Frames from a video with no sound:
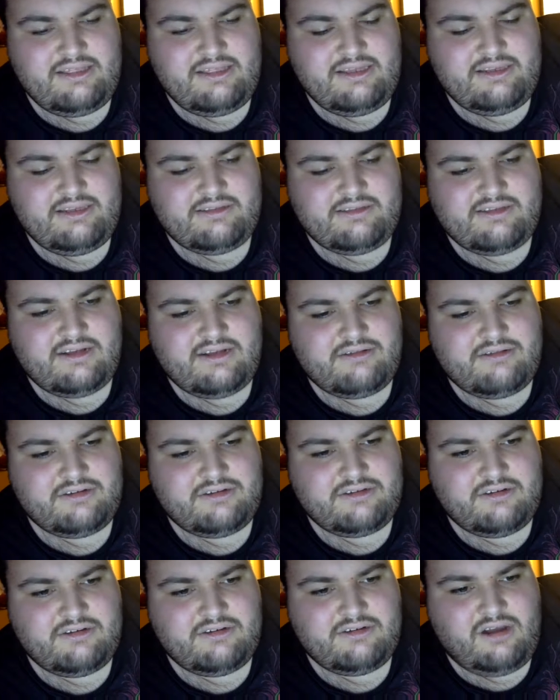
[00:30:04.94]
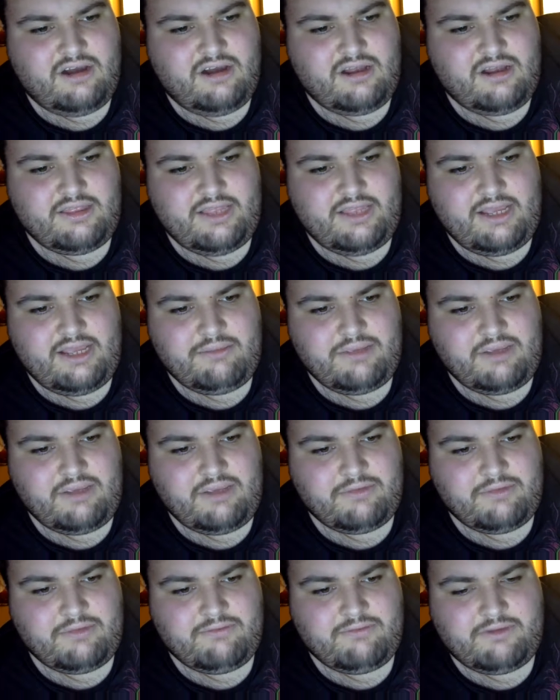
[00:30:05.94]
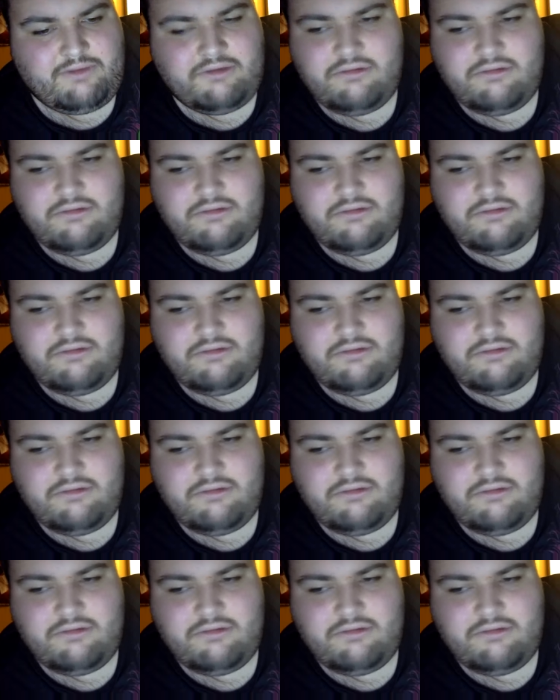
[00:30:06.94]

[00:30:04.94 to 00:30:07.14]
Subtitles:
he's going to return on that pay-per-view.